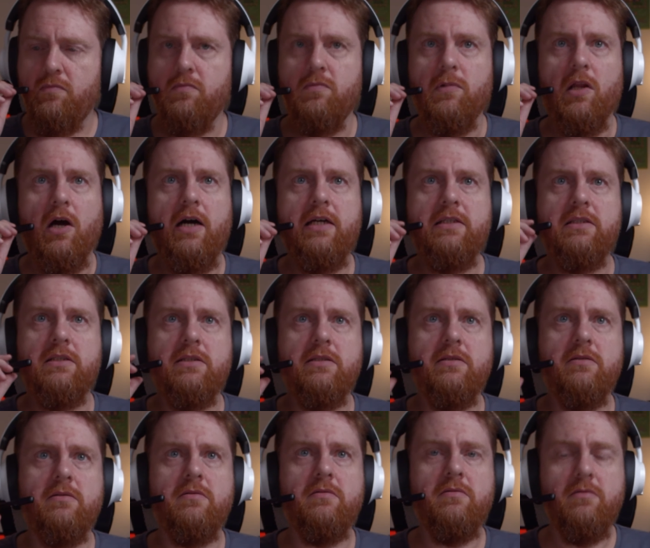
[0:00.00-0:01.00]
Nice.
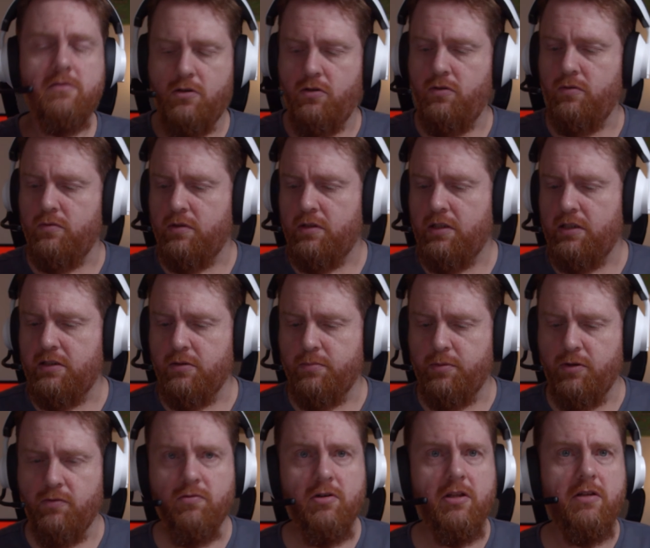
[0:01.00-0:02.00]
Cool. This will
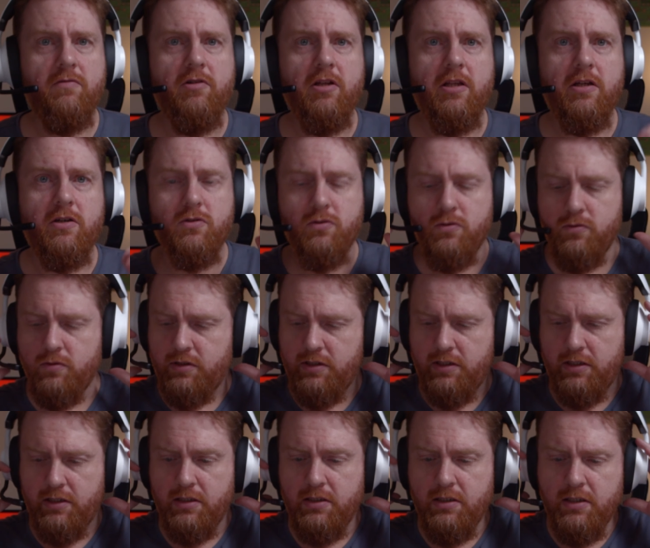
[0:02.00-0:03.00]
be really, really cool
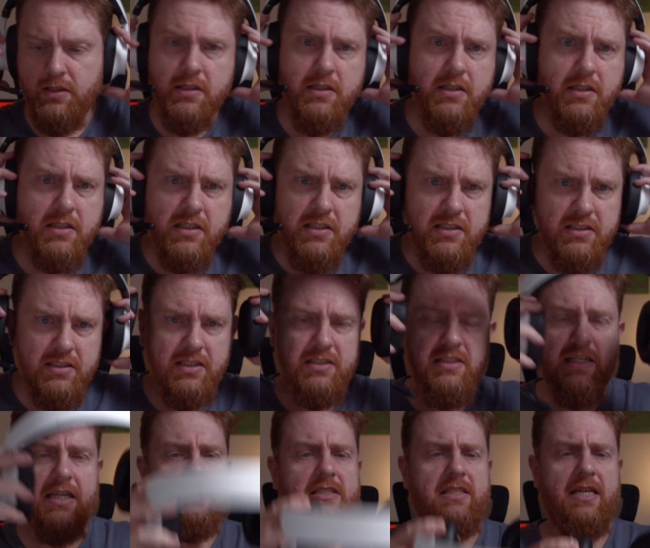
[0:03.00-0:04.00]
to
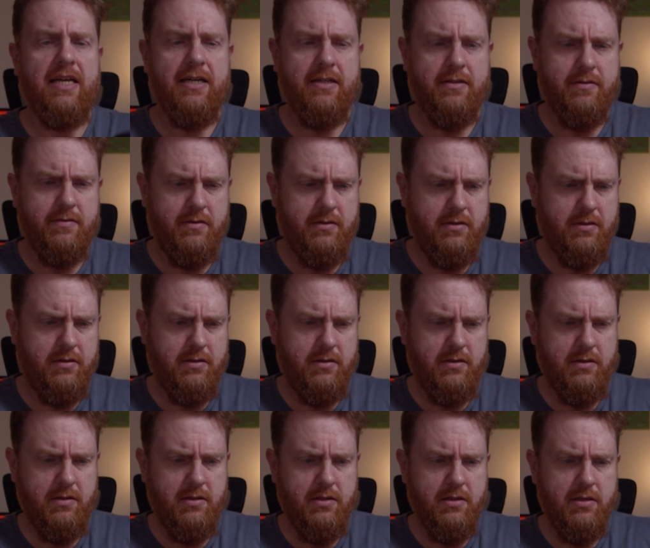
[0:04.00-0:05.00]
test out.
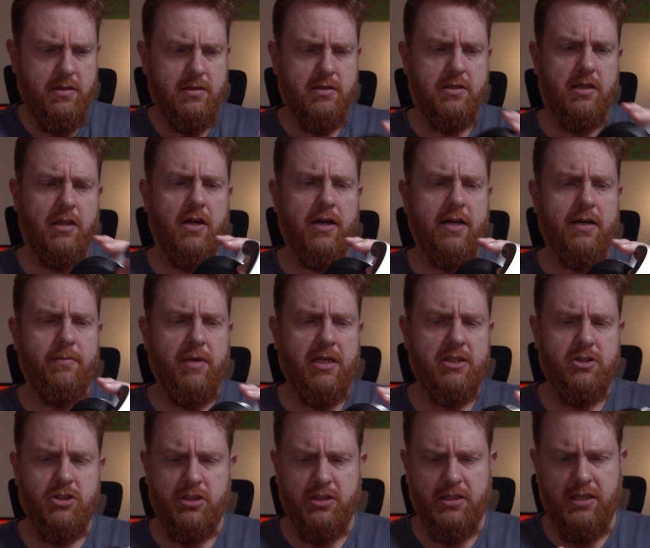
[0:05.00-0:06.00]
So like I
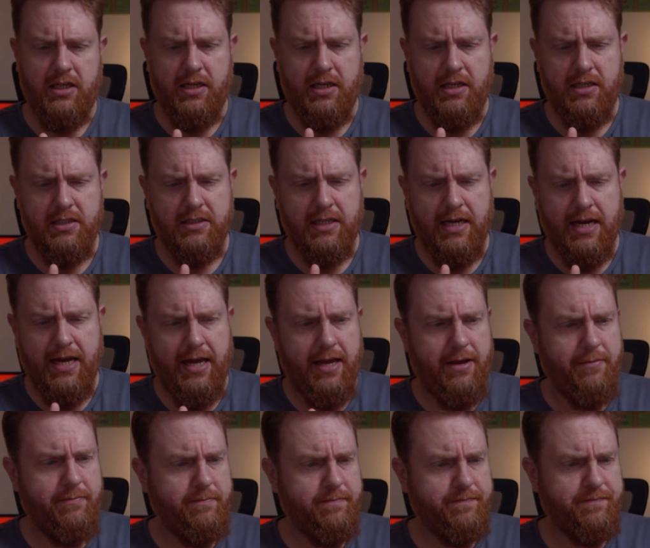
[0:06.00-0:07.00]
mentioned, it is
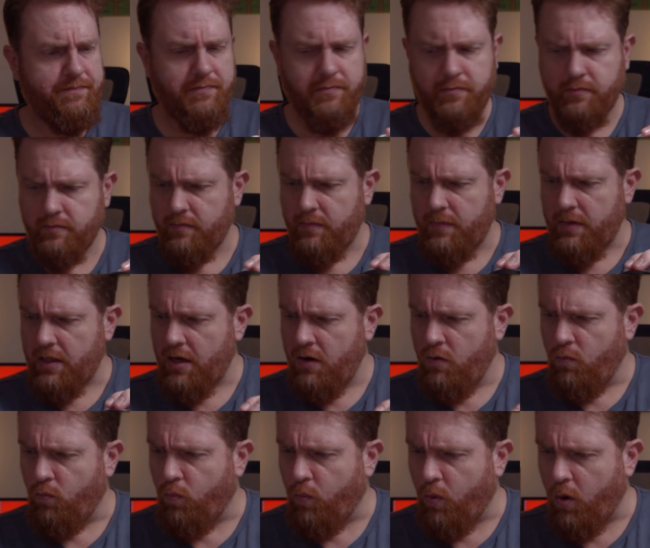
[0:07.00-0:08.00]
a
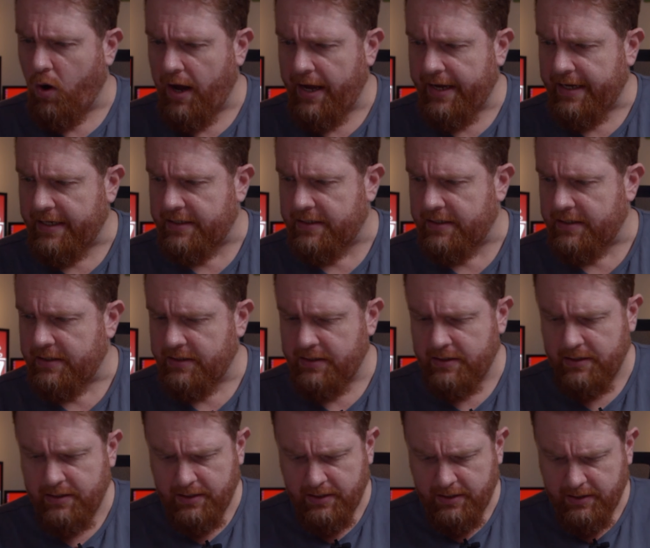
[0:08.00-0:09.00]
wired,
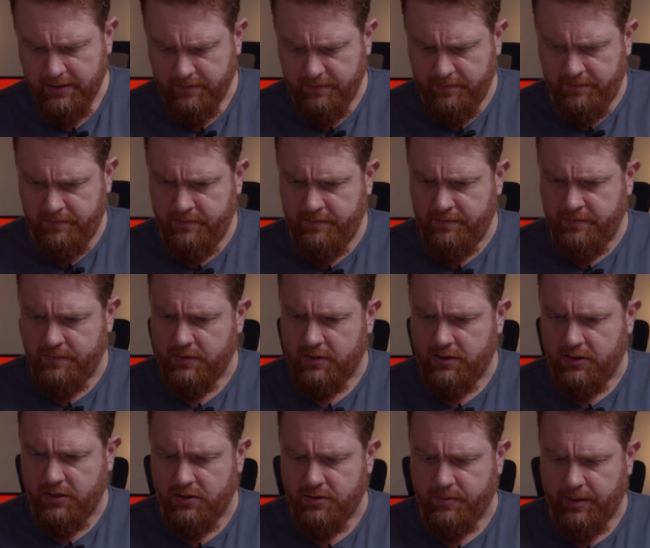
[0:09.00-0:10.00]

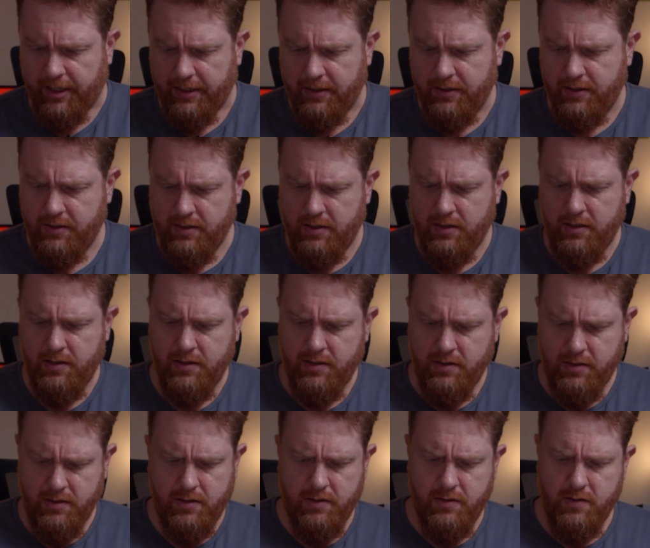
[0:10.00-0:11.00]
excuse me,
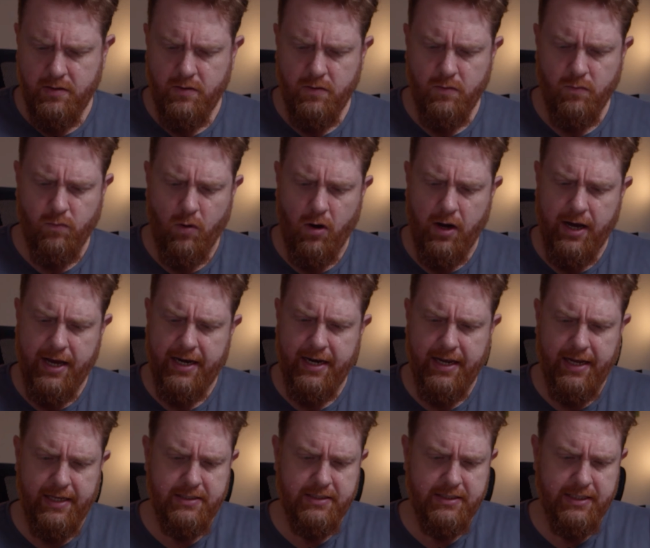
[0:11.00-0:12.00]
wired
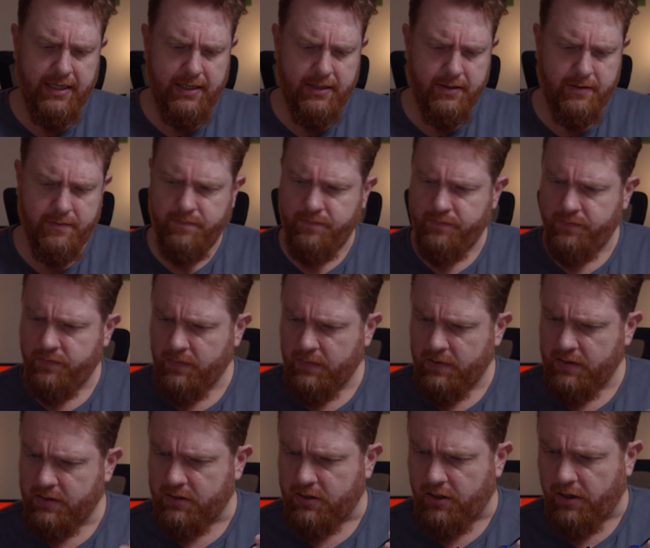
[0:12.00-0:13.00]
headset.
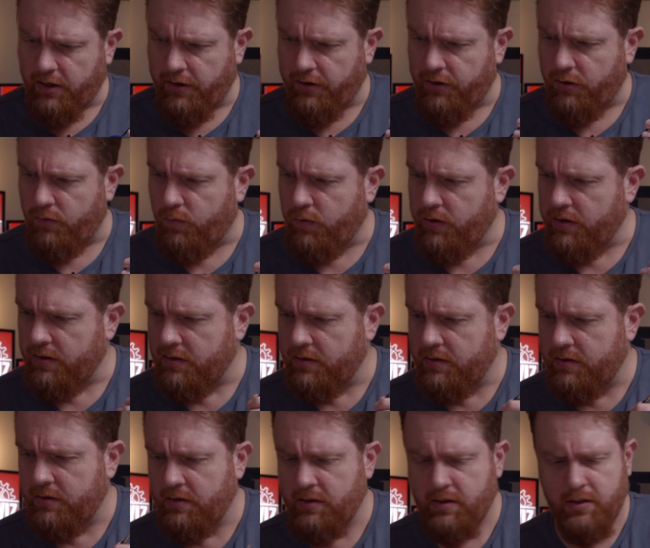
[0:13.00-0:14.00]
So you will
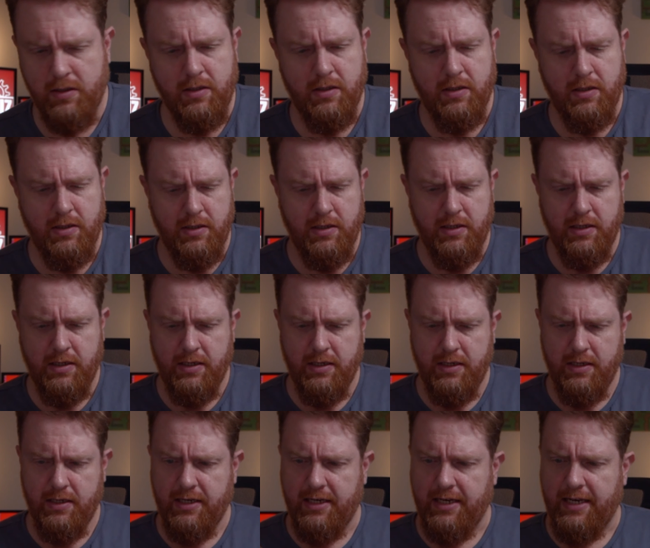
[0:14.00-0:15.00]

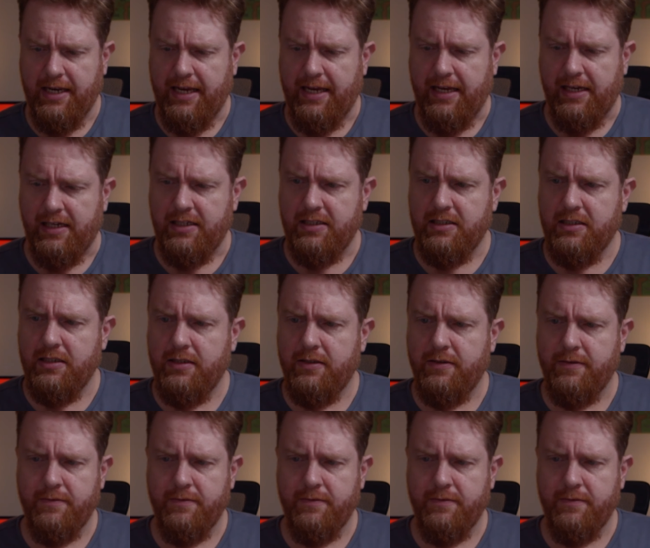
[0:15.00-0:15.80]
need